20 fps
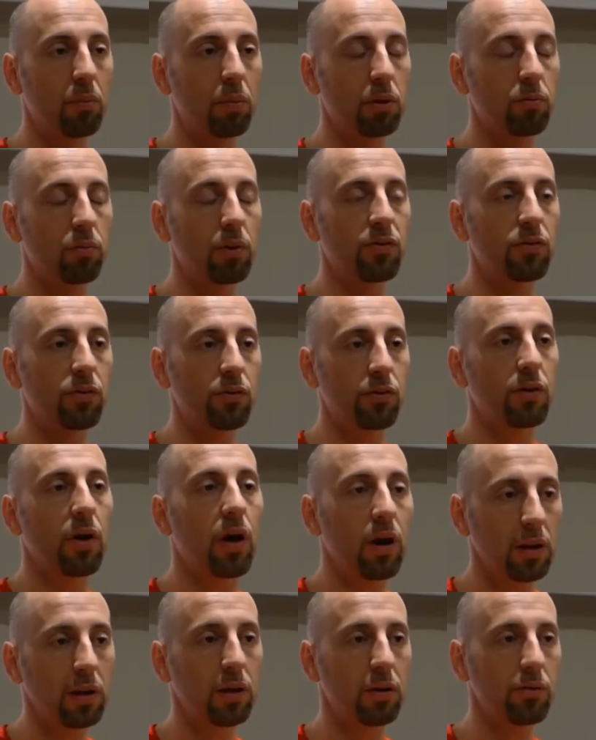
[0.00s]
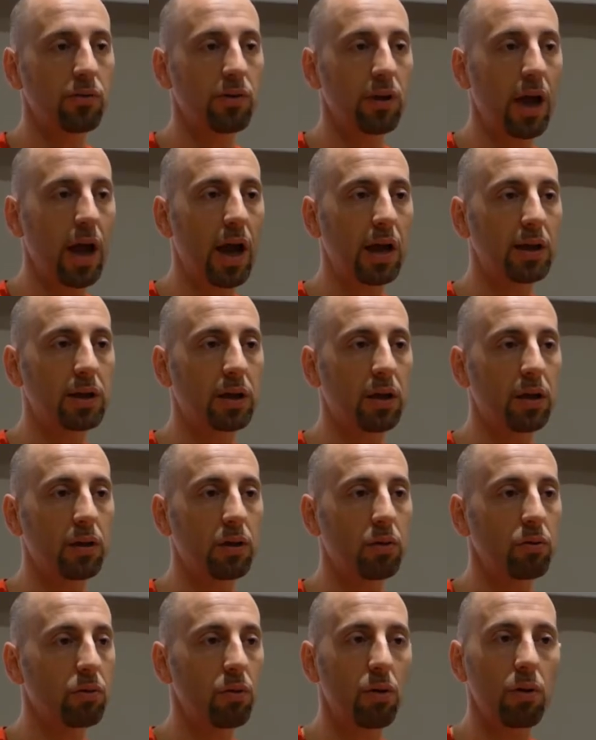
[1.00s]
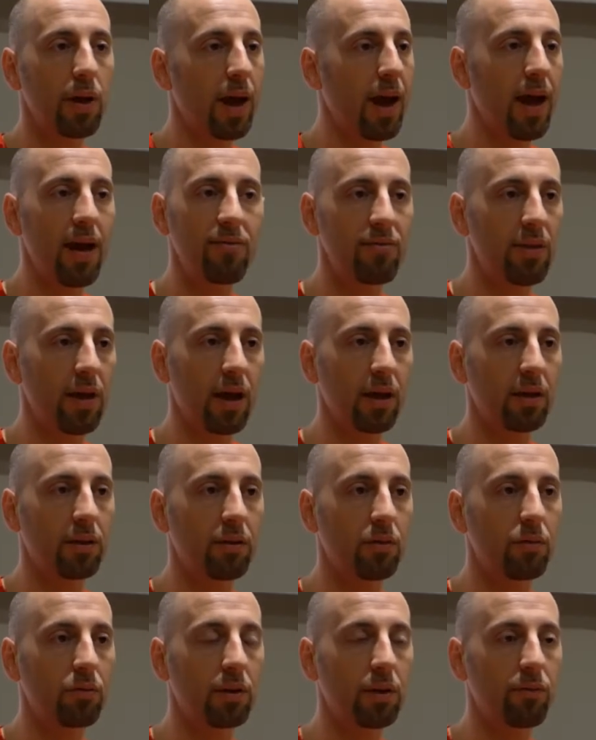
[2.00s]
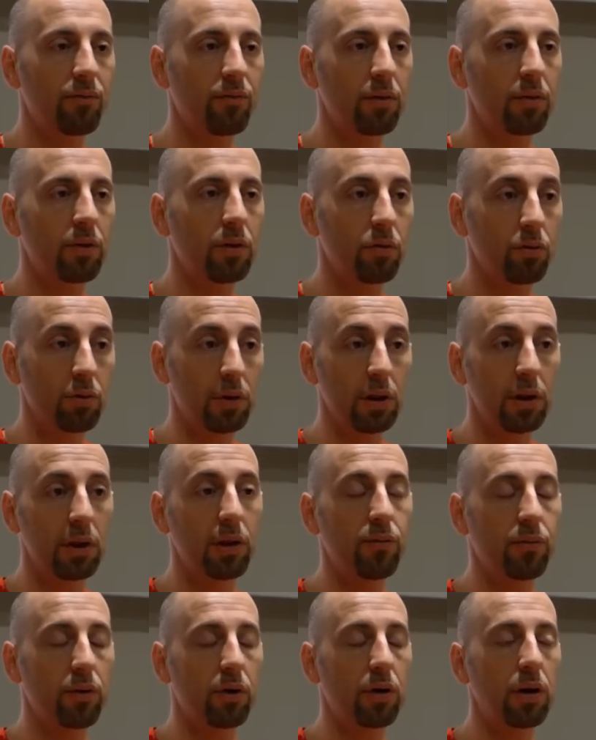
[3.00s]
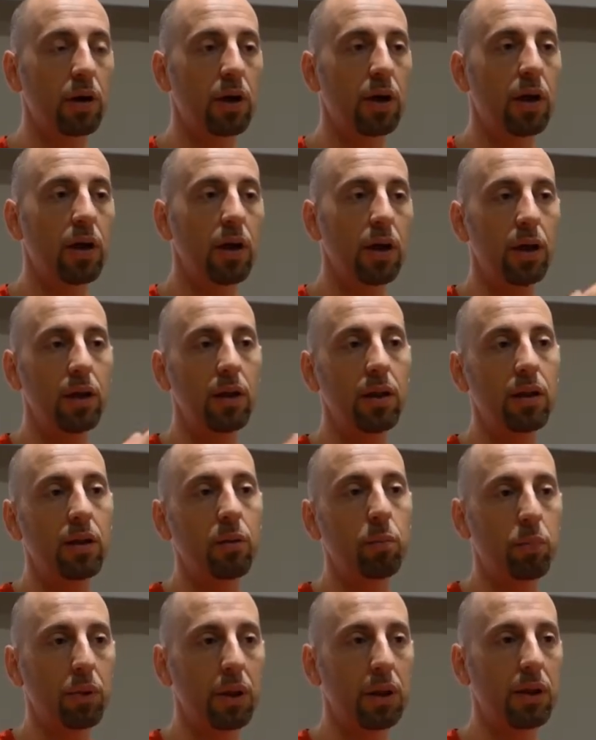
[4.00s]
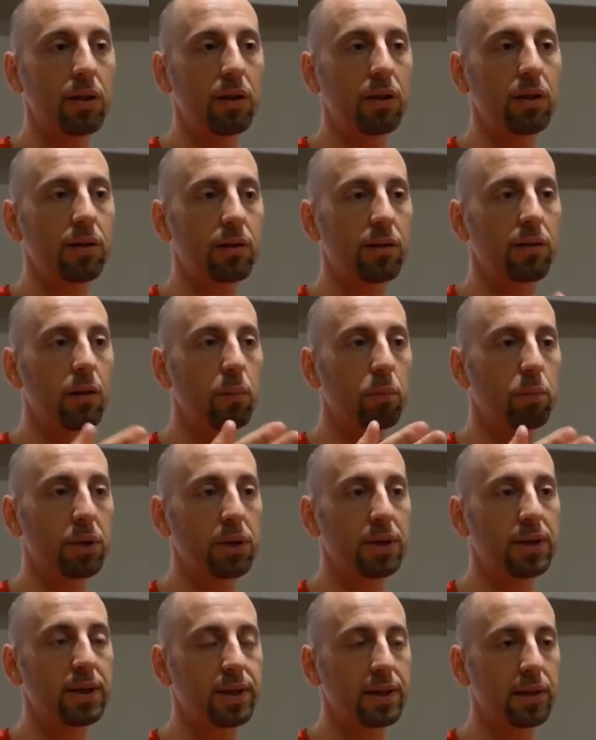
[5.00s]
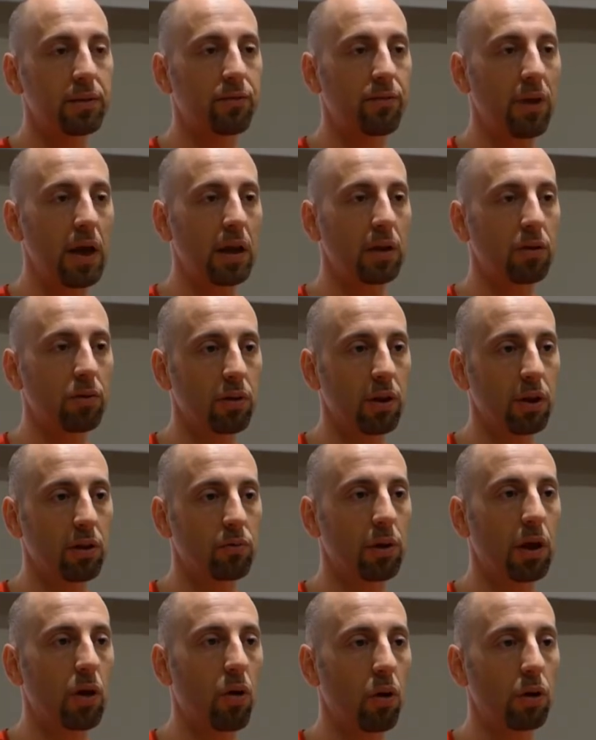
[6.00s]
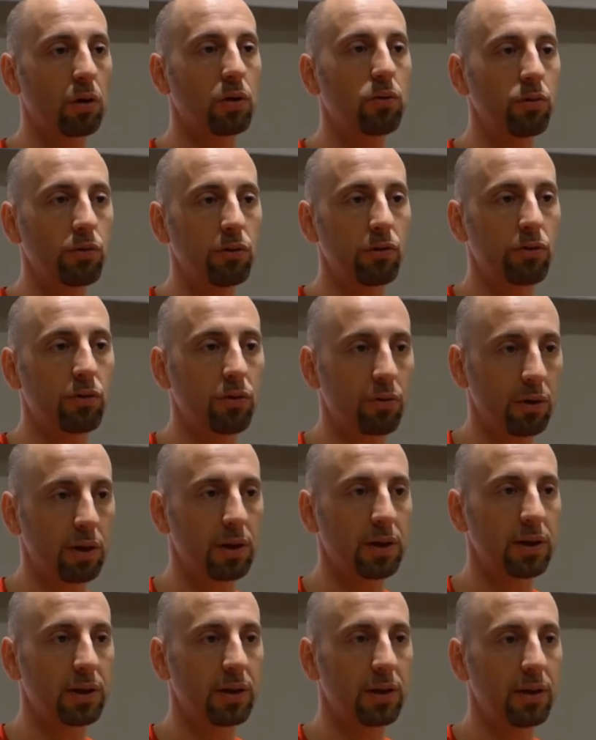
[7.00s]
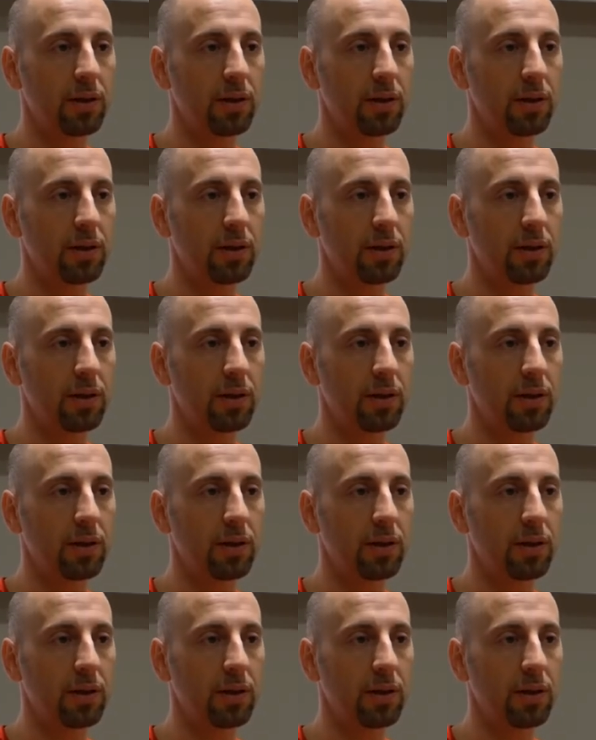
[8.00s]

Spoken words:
But once you started using Agile, you don't have that. You deliver independent pieces of value that we call user stories.